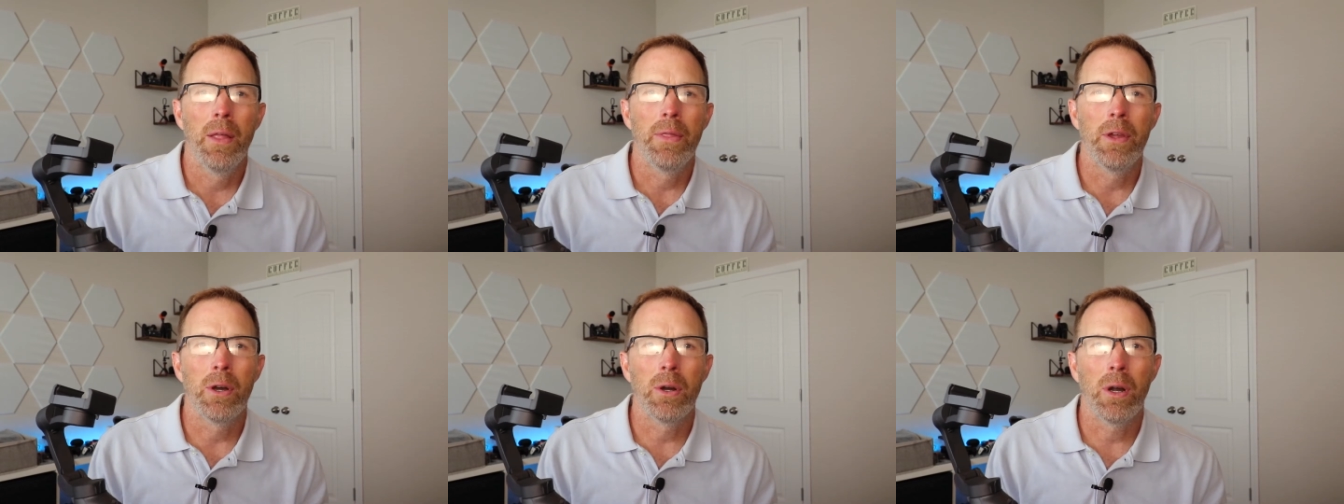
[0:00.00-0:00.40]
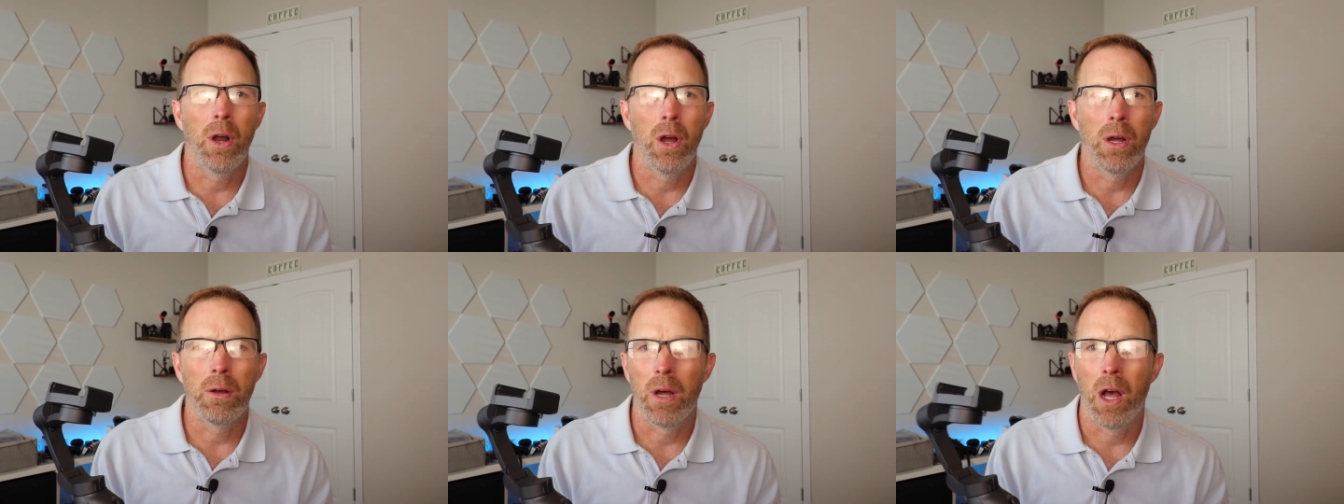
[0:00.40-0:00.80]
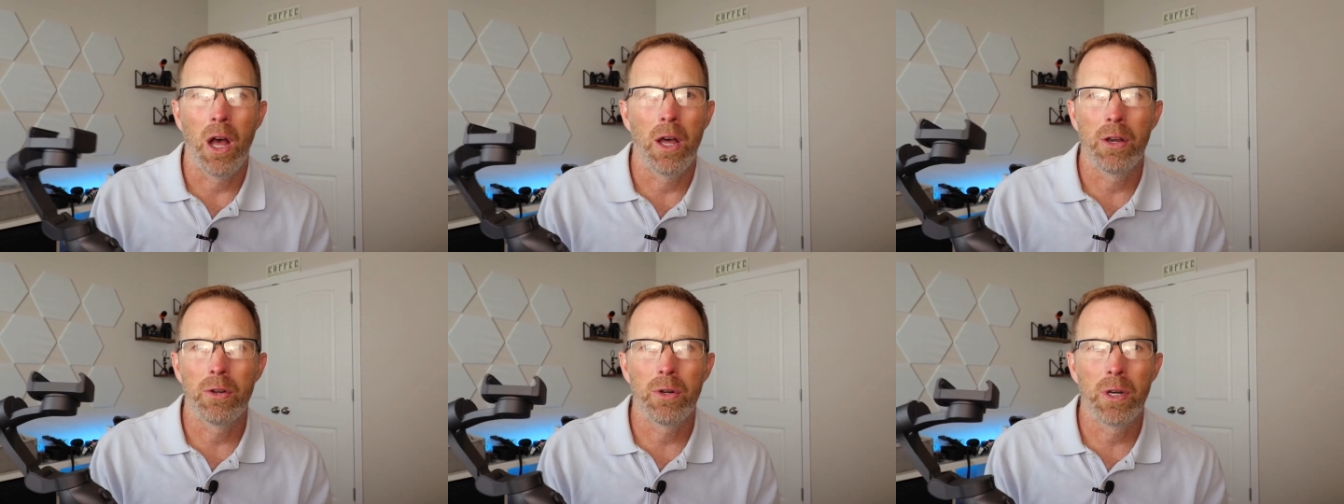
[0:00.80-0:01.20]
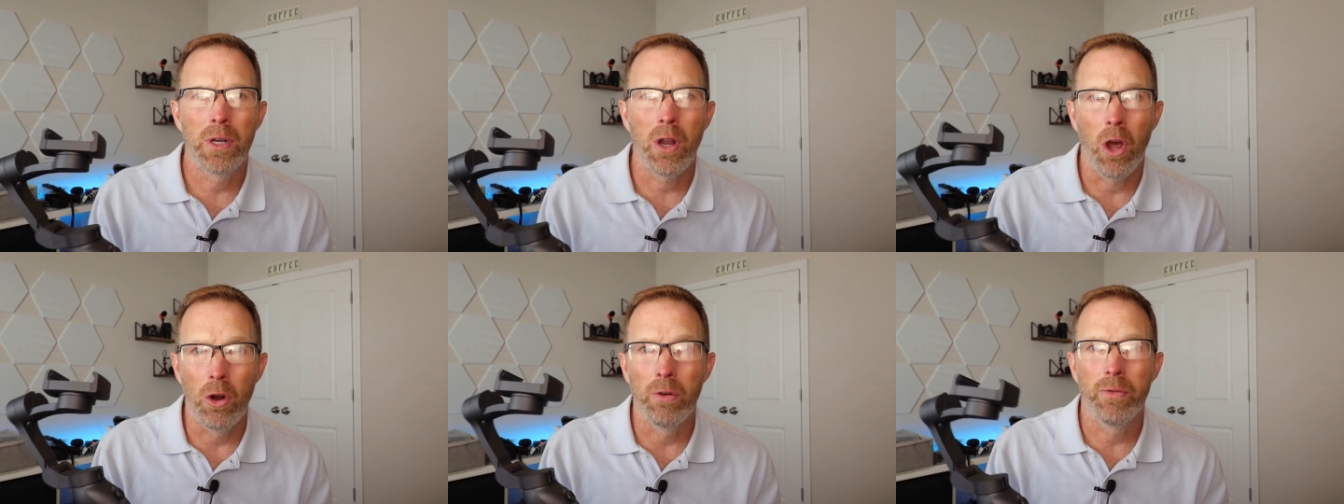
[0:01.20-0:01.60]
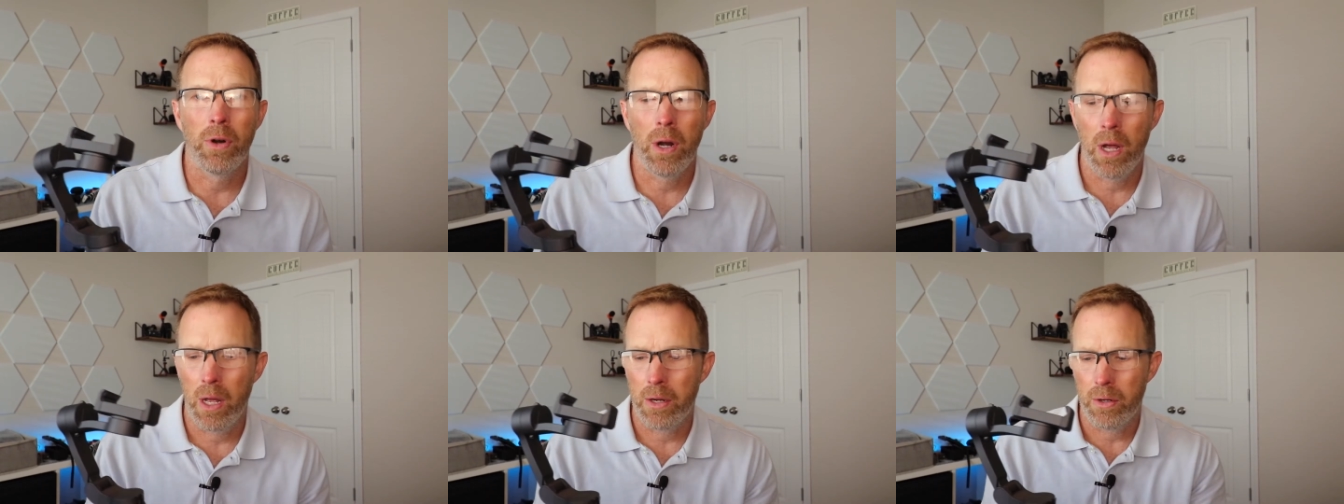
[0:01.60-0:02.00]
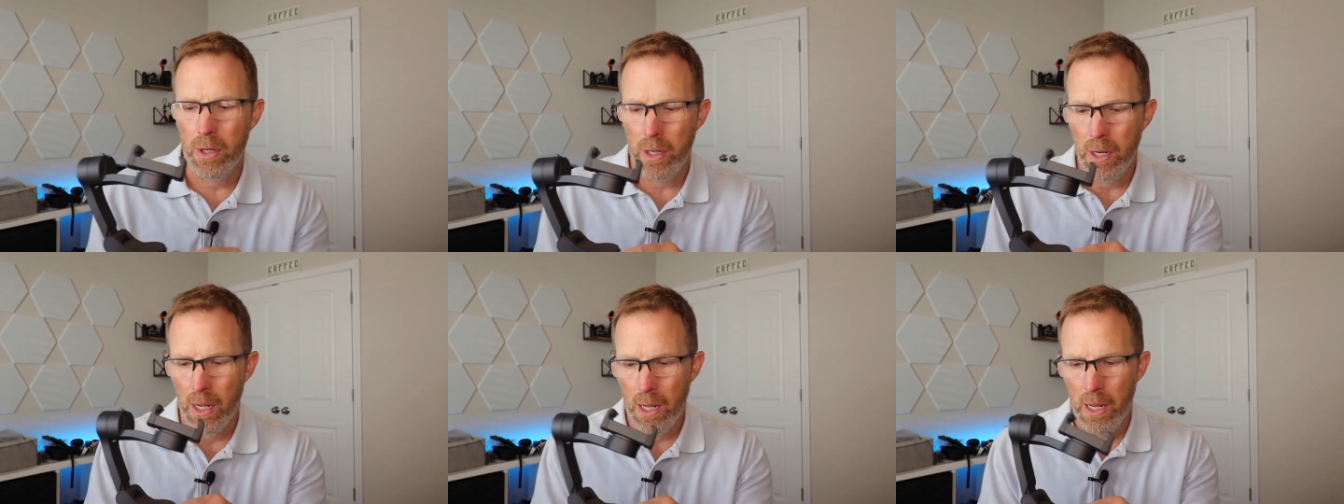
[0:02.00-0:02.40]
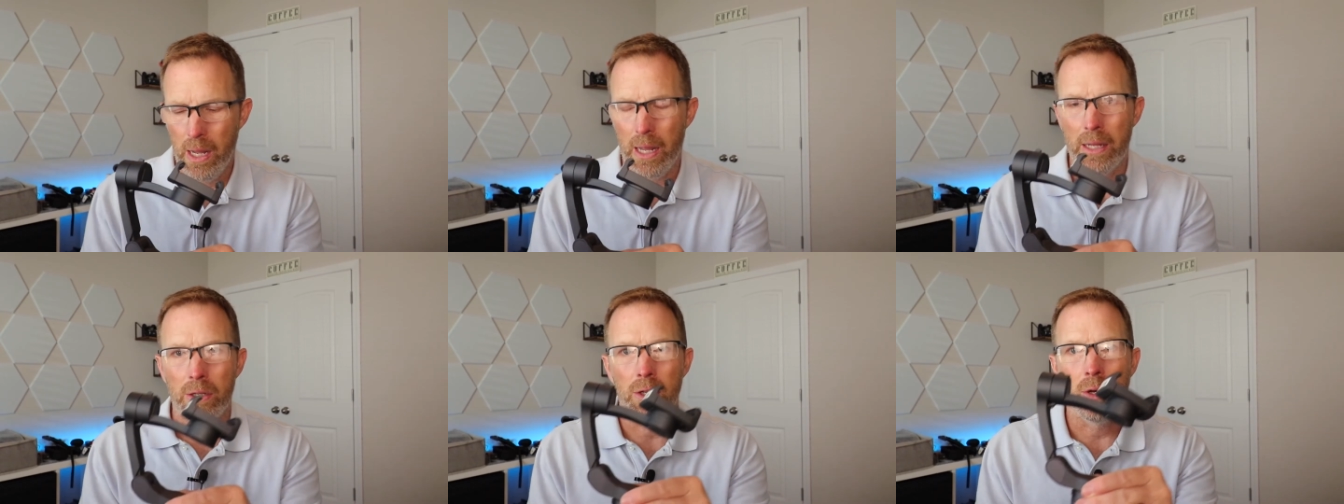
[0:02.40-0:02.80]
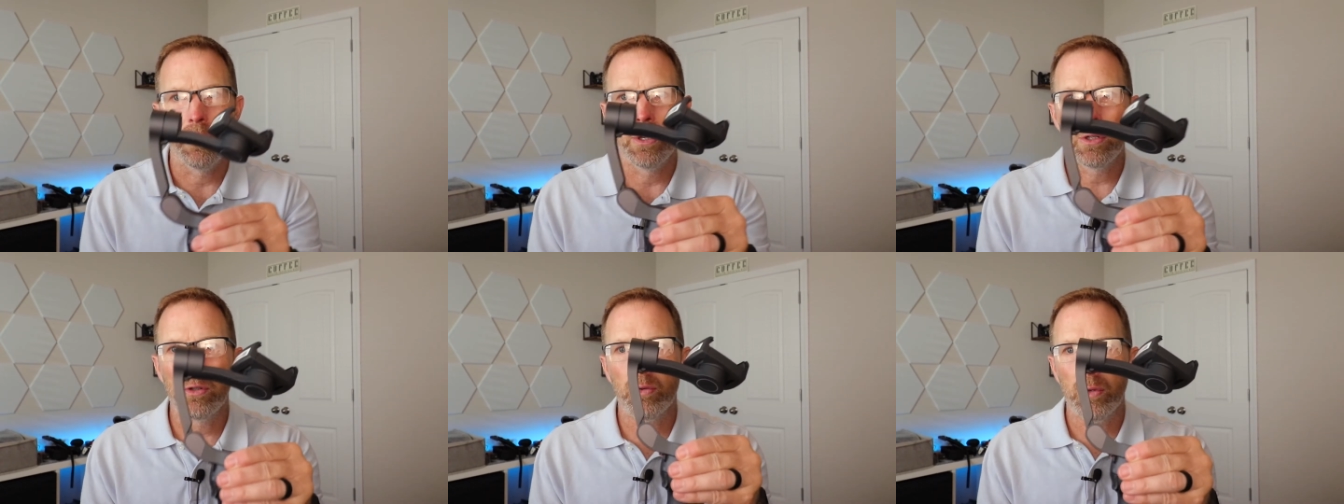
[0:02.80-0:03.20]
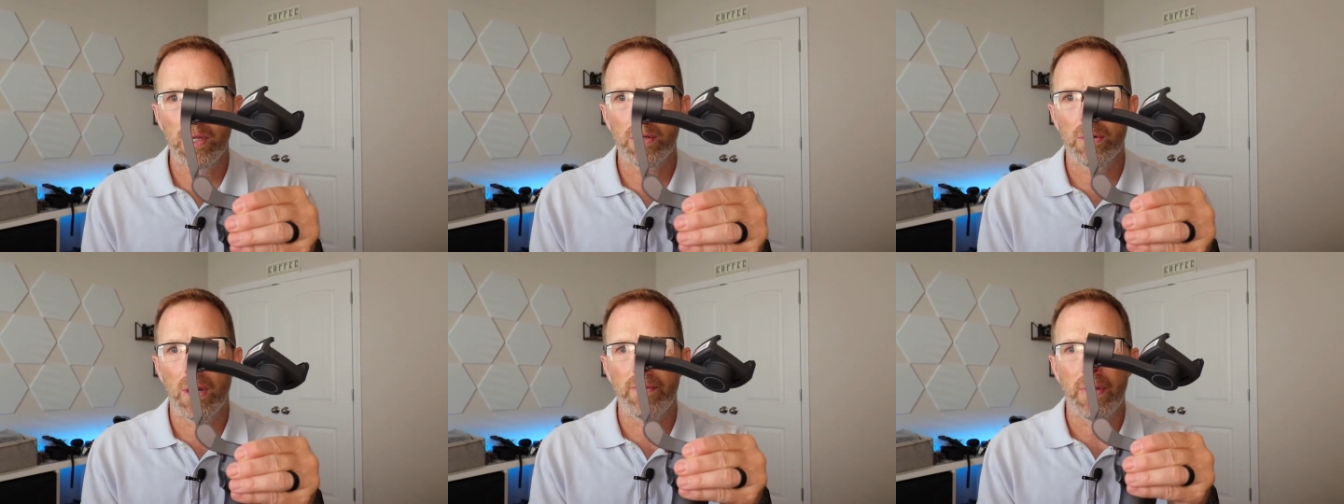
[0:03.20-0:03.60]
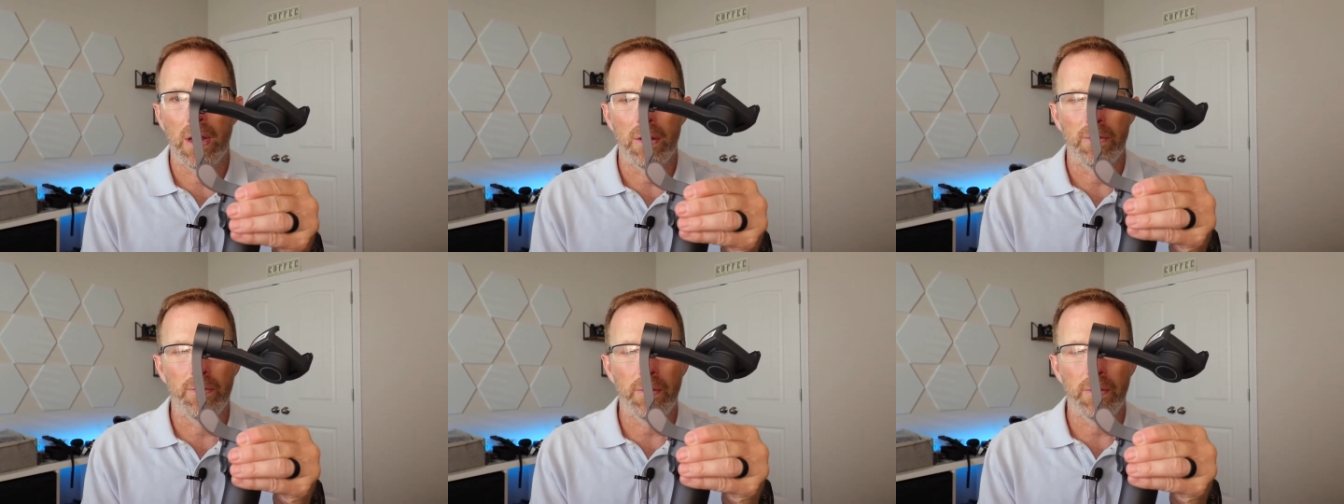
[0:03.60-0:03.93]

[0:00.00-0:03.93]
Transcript: they're over 100, and so this is a really great value.